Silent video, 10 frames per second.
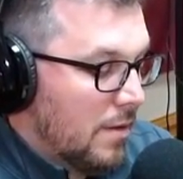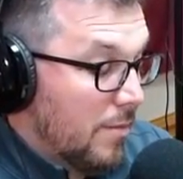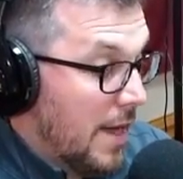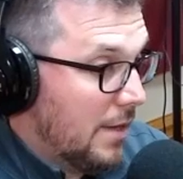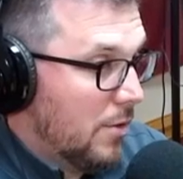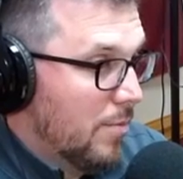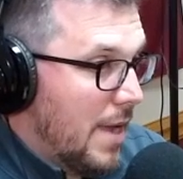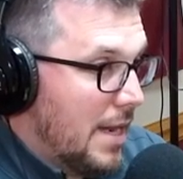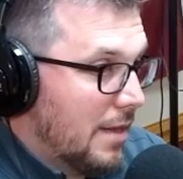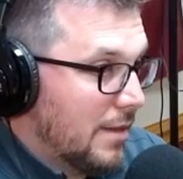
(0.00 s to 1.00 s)
made
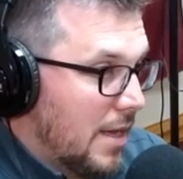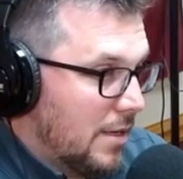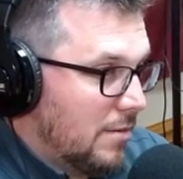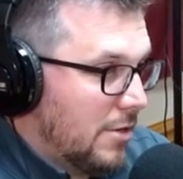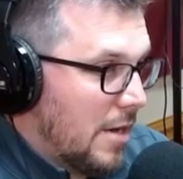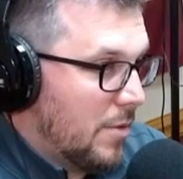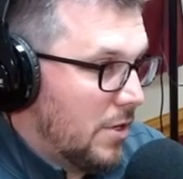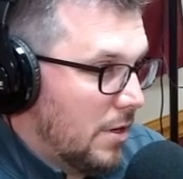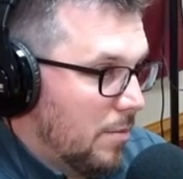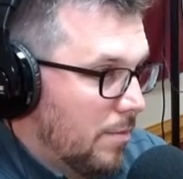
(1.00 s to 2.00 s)
a state
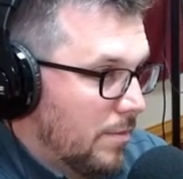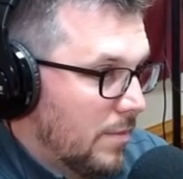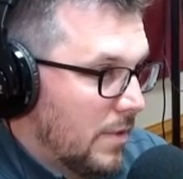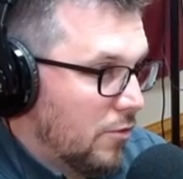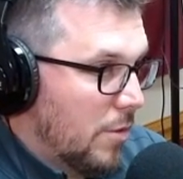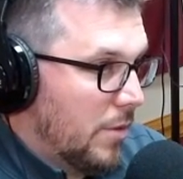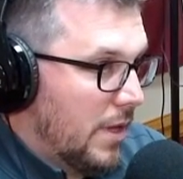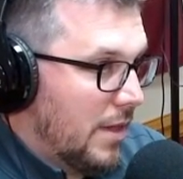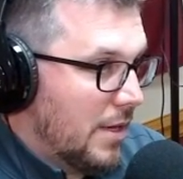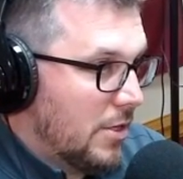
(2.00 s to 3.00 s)
championship in
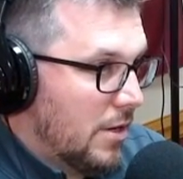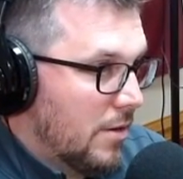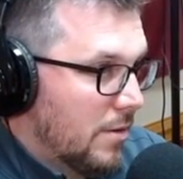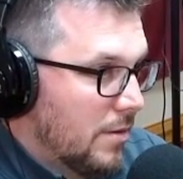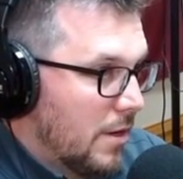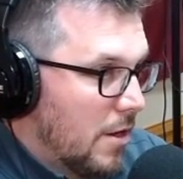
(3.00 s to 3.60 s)
AAA last year, St.